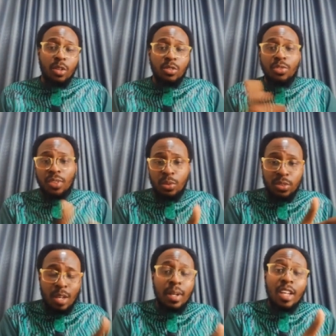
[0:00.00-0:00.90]
those physical
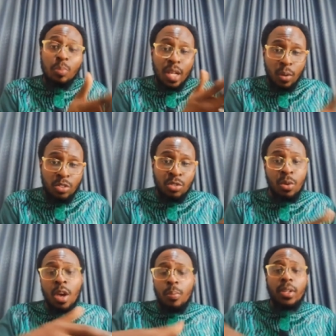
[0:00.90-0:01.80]
seminars may cost you,
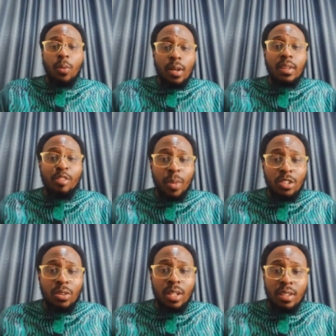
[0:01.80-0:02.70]
but the ones I've
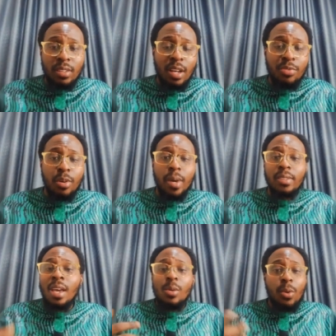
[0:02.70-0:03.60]
mentioned in digital format
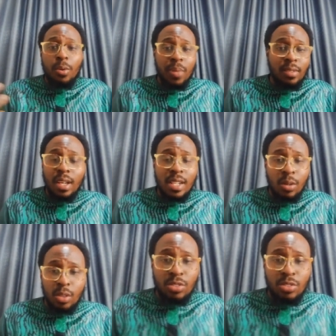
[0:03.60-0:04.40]
will basically cost